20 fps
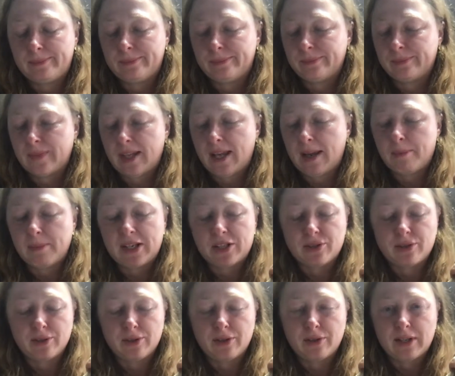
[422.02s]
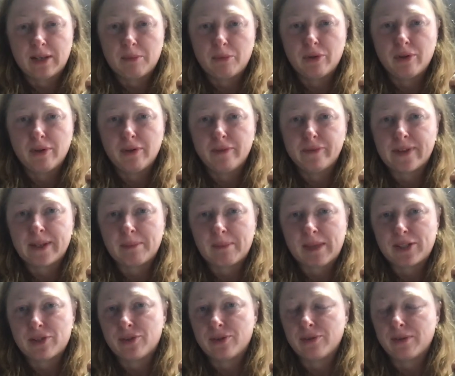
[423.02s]
yeah make sure you remove and
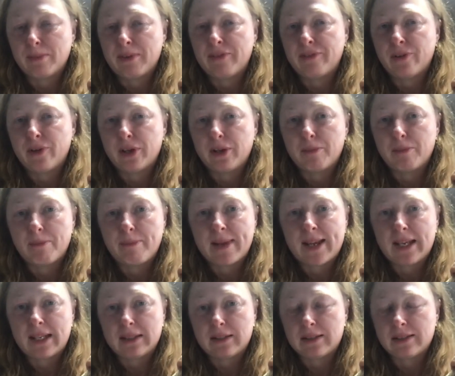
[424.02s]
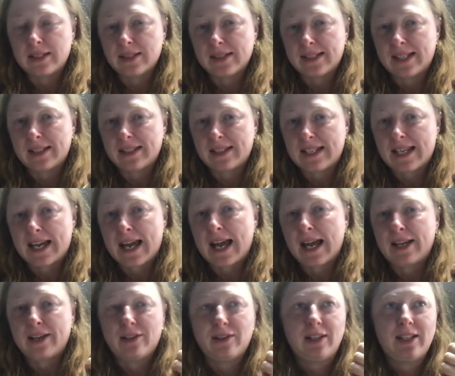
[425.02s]
make sure before you paint it's
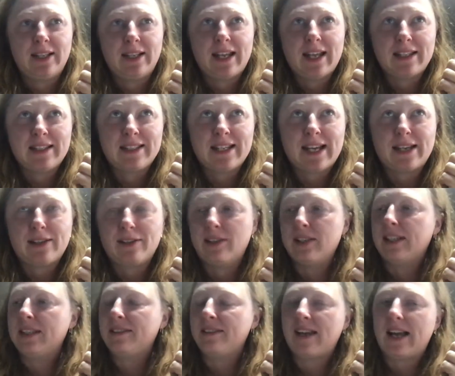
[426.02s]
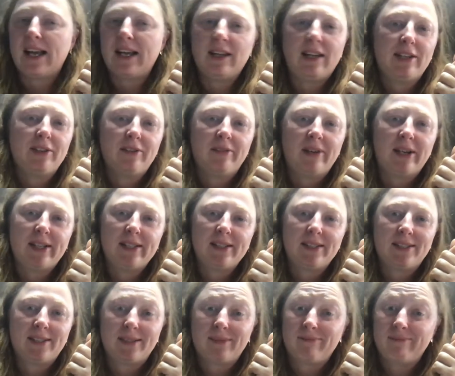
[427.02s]
entirely entirely dry
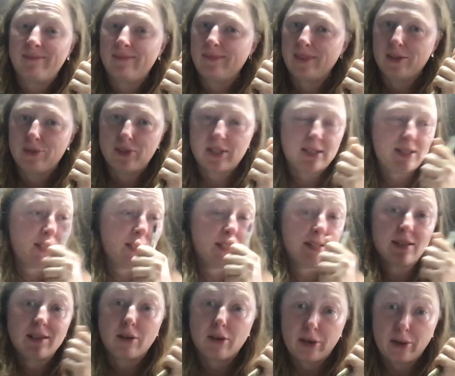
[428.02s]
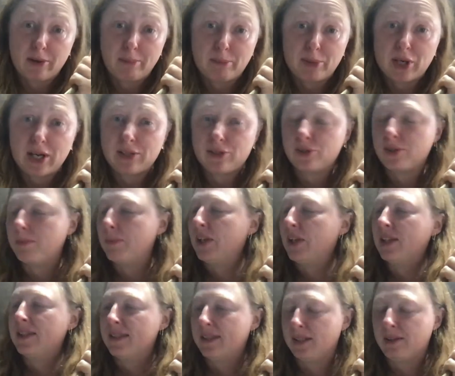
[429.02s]
otherwise you just destroy your brush
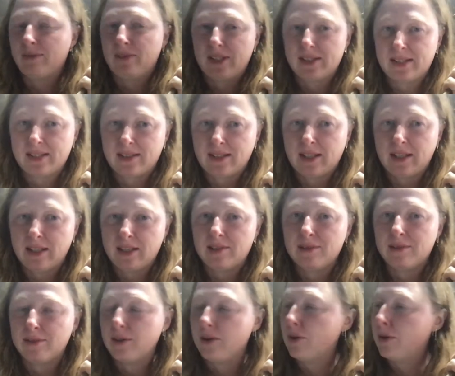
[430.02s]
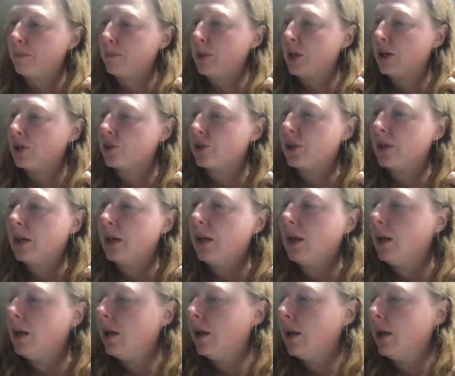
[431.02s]
because it will stick into your brush
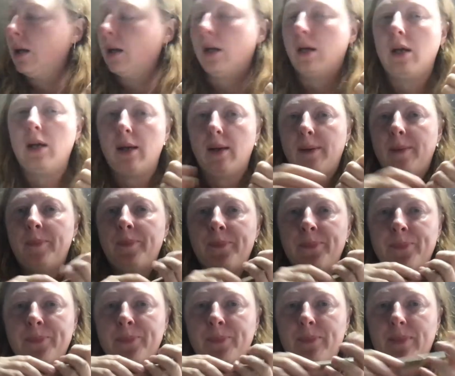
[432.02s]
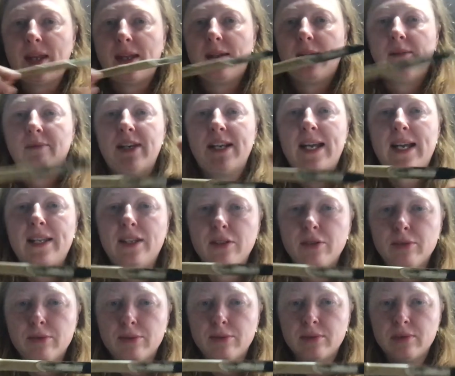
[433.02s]
um, what I
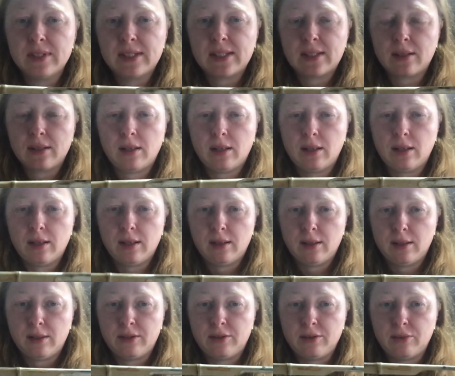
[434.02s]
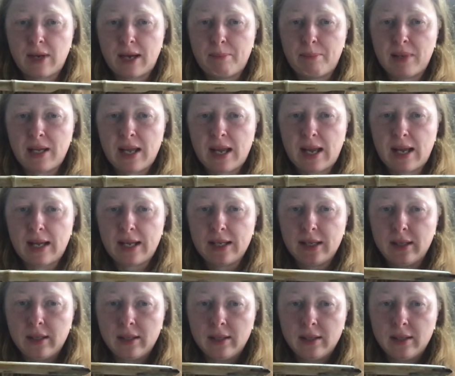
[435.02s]
use uh, to apply